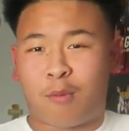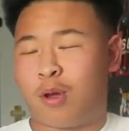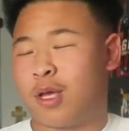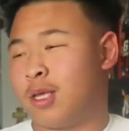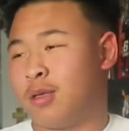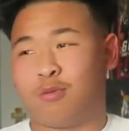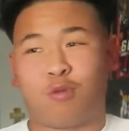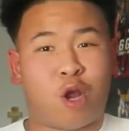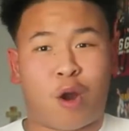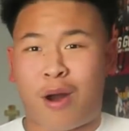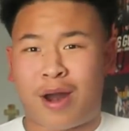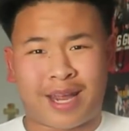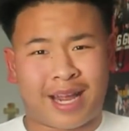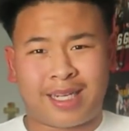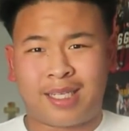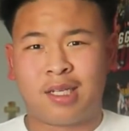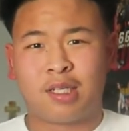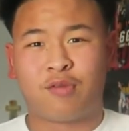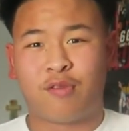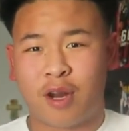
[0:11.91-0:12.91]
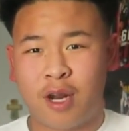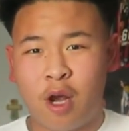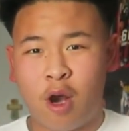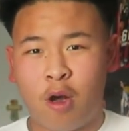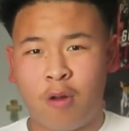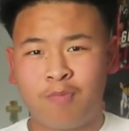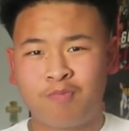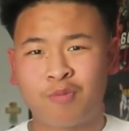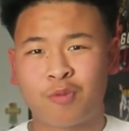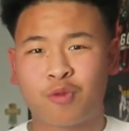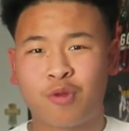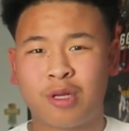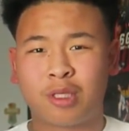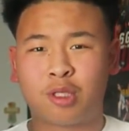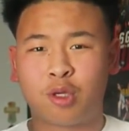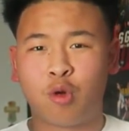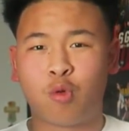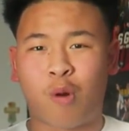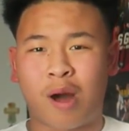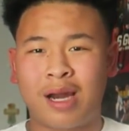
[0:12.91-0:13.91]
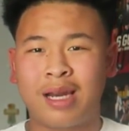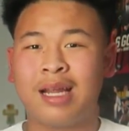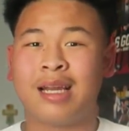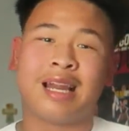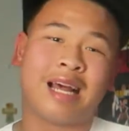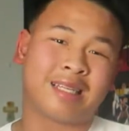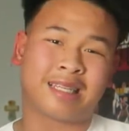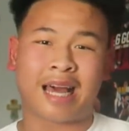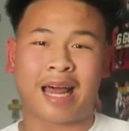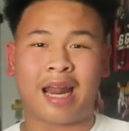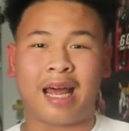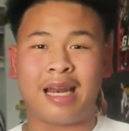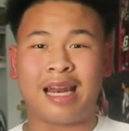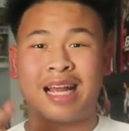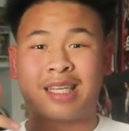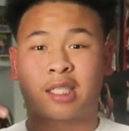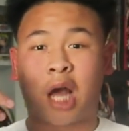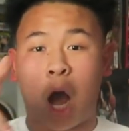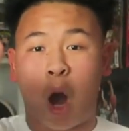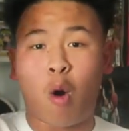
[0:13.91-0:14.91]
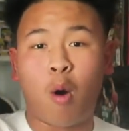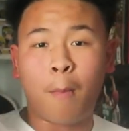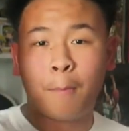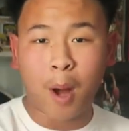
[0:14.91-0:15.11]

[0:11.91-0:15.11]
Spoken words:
But y'all ready to get into this video? 3, 2, 1, let's get it. Let's go.